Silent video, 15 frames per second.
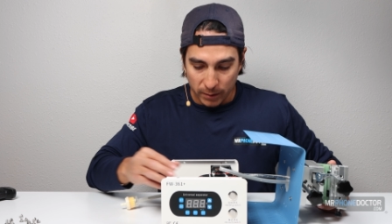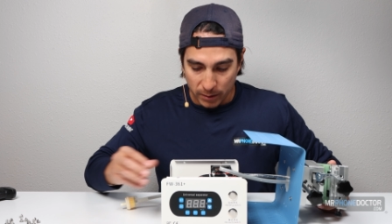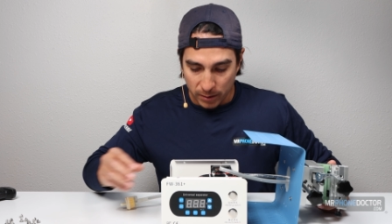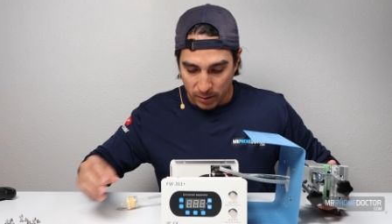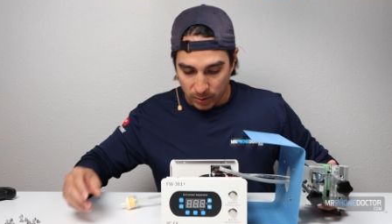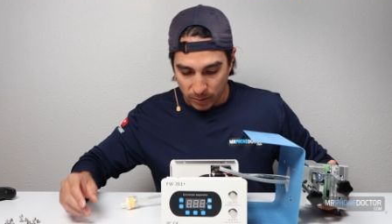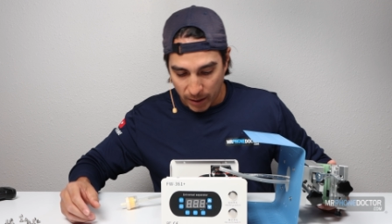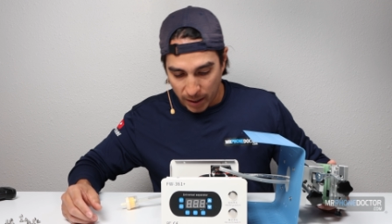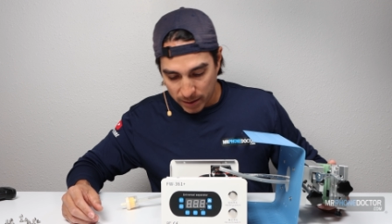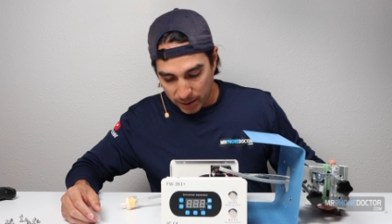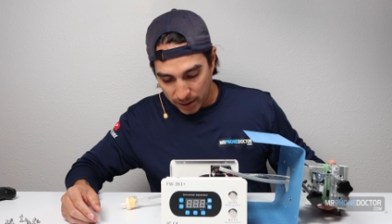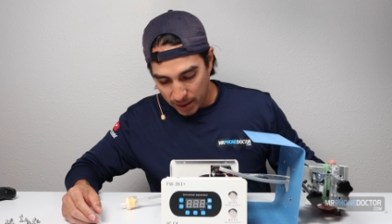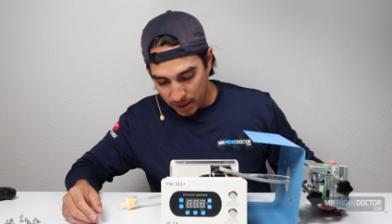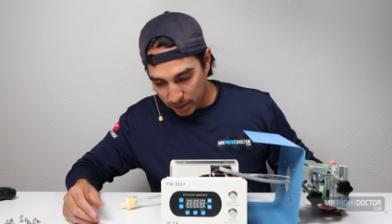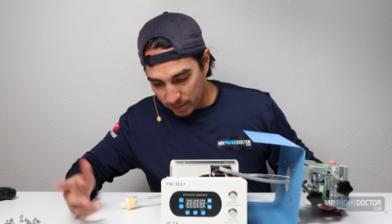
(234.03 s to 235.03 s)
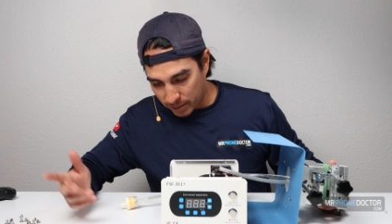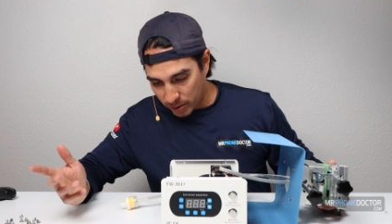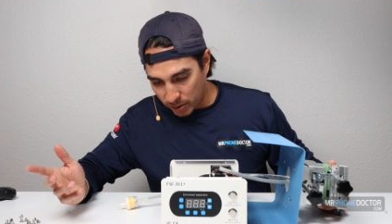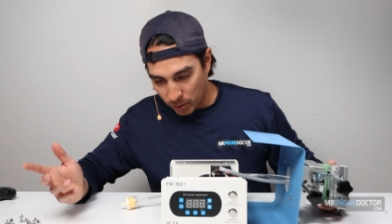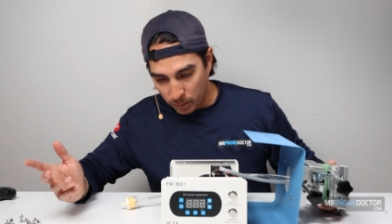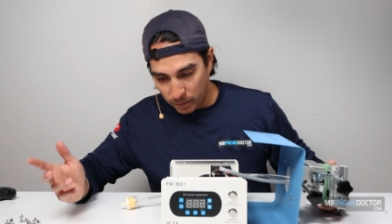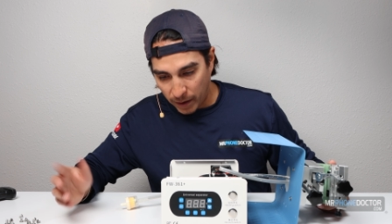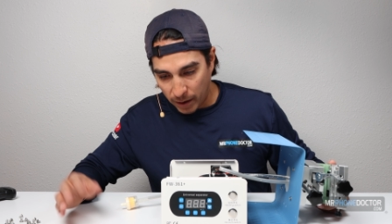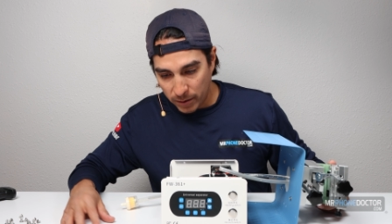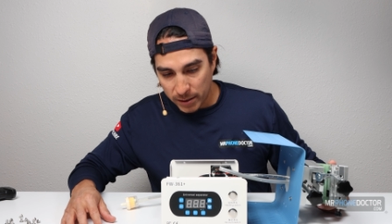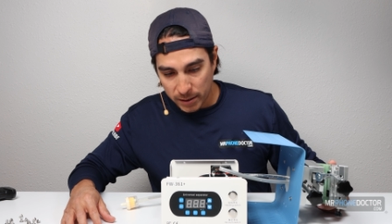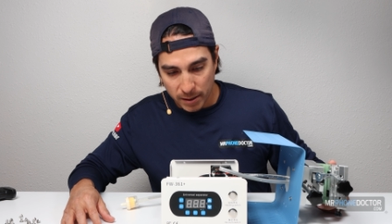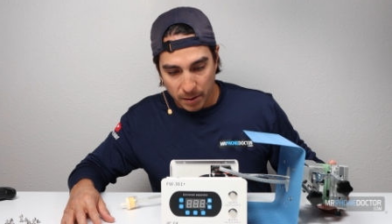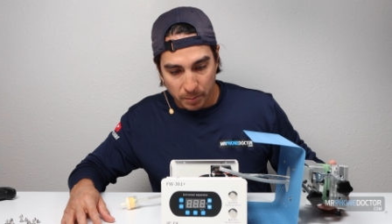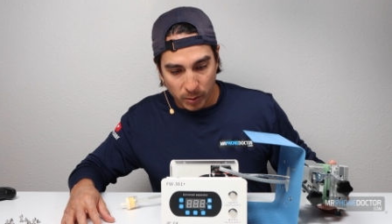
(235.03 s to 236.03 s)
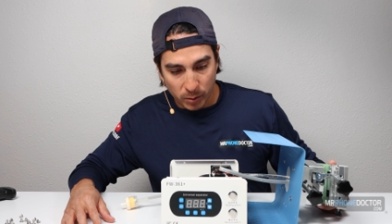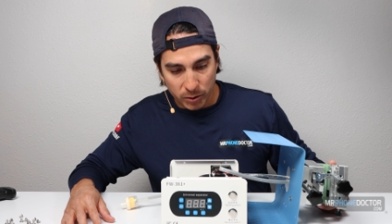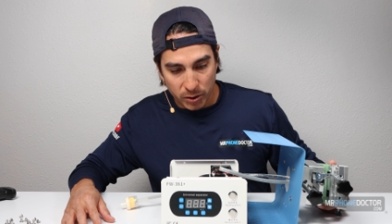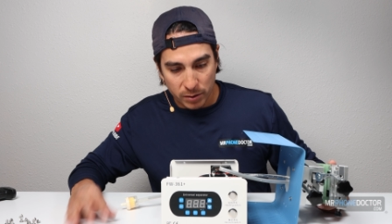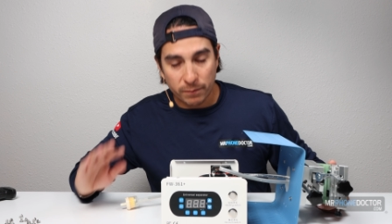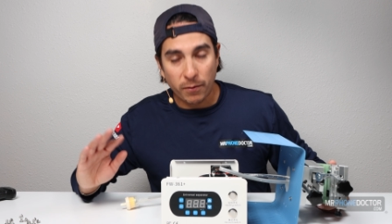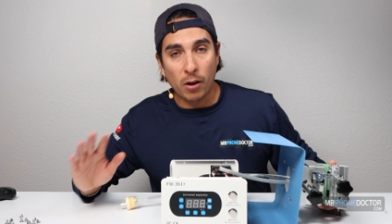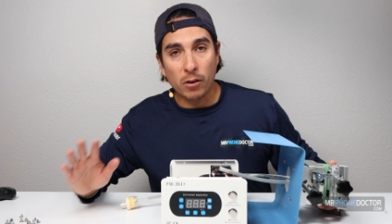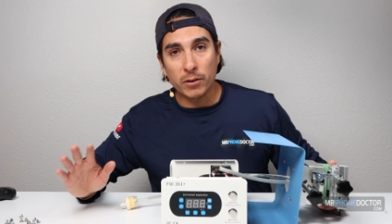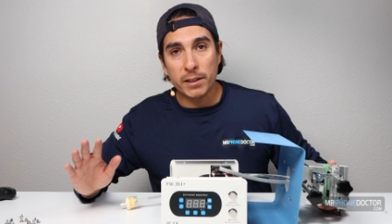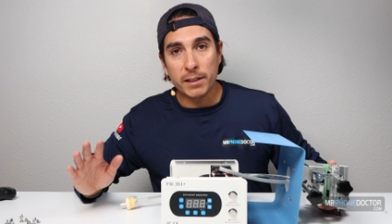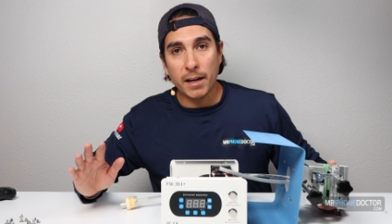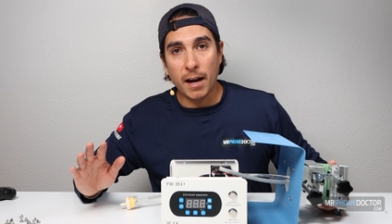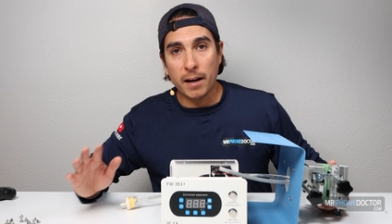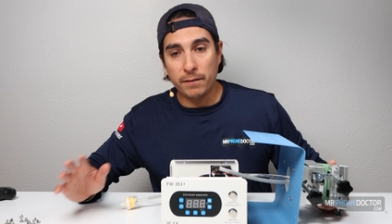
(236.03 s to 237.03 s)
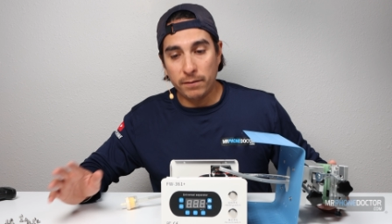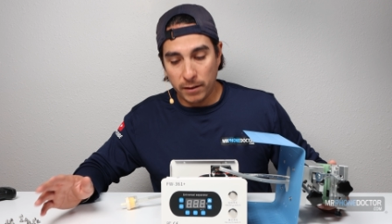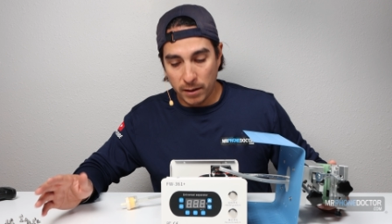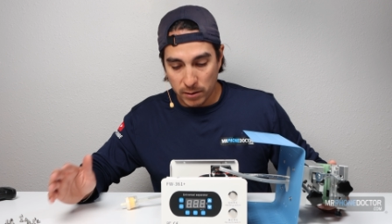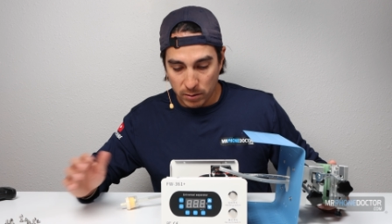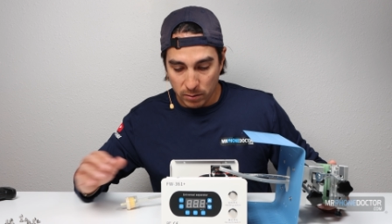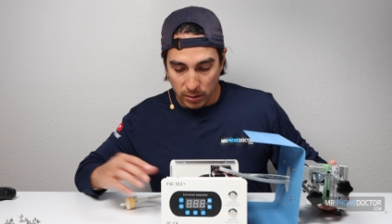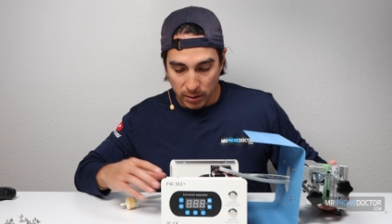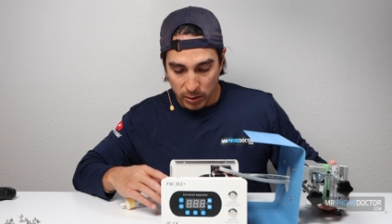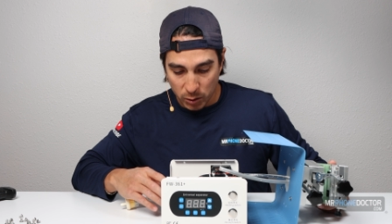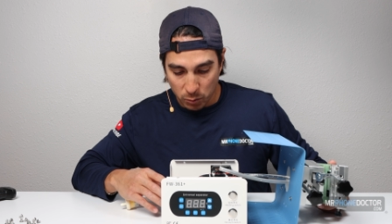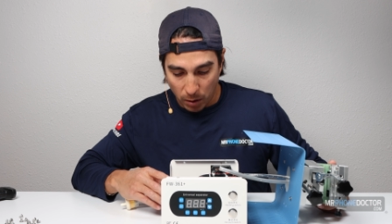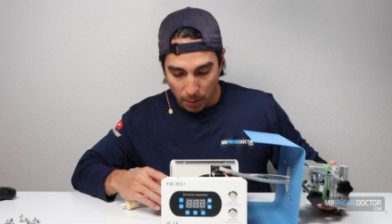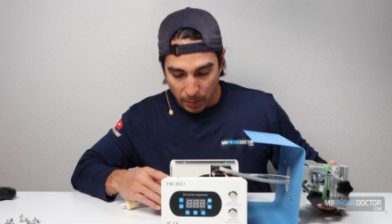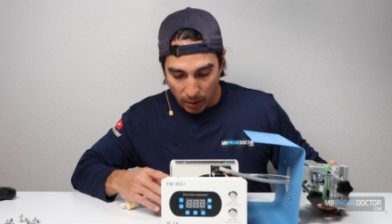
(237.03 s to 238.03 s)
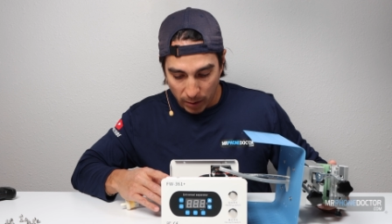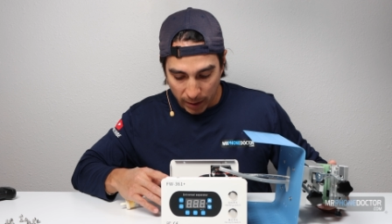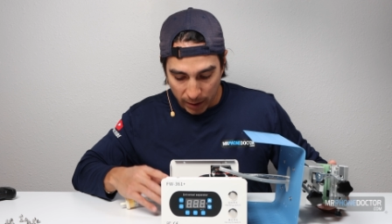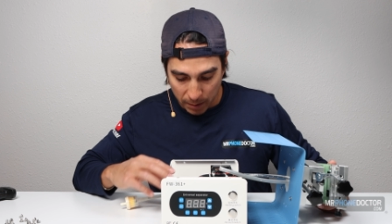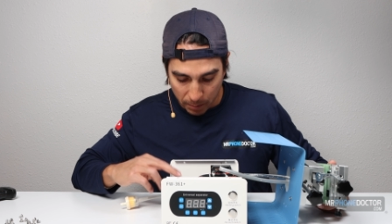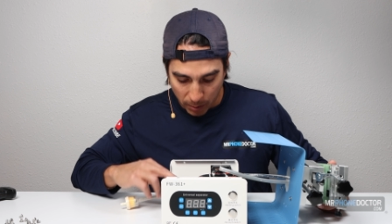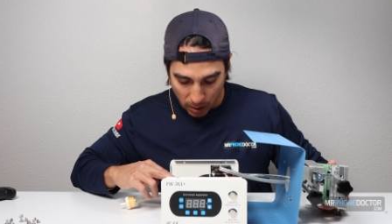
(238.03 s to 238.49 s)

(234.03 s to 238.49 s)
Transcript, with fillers: So that's it. So very simple. Just follow this guide if you guys do need to swap out any